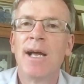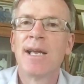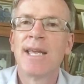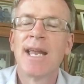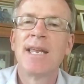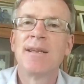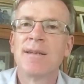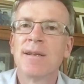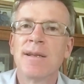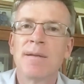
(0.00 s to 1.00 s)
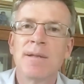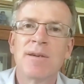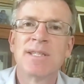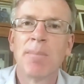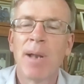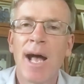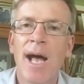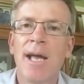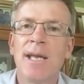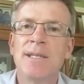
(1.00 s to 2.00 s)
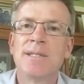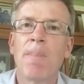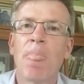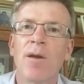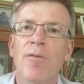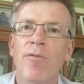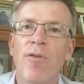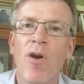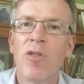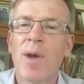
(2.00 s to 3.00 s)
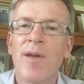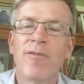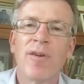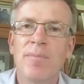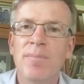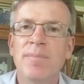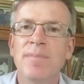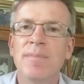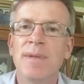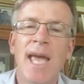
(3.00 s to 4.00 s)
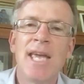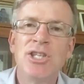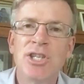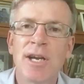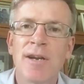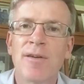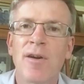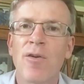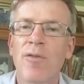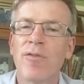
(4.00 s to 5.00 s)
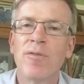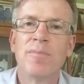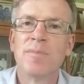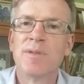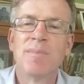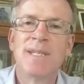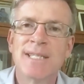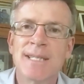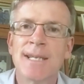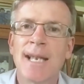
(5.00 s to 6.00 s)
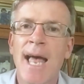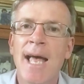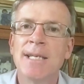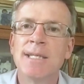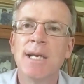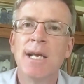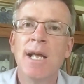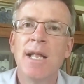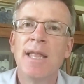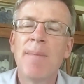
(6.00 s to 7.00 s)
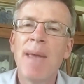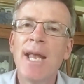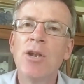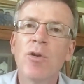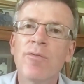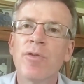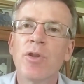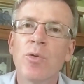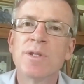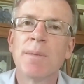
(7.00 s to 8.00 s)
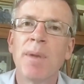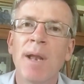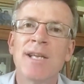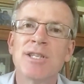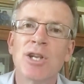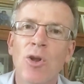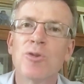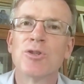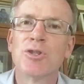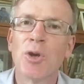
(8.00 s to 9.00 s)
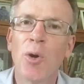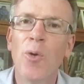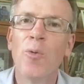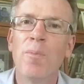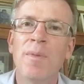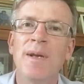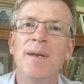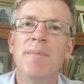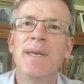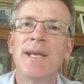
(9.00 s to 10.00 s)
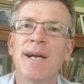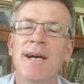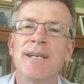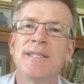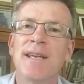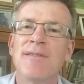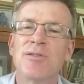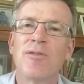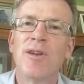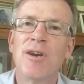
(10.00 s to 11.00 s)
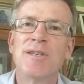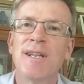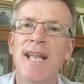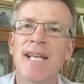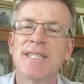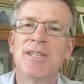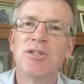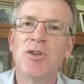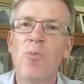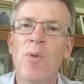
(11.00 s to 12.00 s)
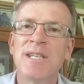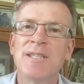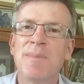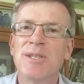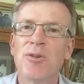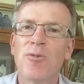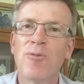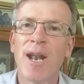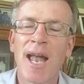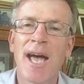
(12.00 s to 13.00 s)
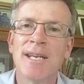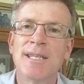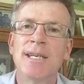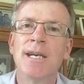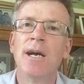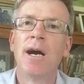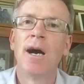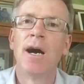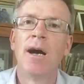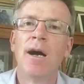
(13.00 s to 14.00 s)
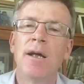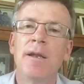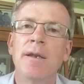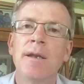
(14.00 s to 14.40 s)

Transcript: getting their supplies all the way from Asia or from some distant land, they may look for those supplies closer to home, because they have sort of learned a lesson that you don't want to be so reliant on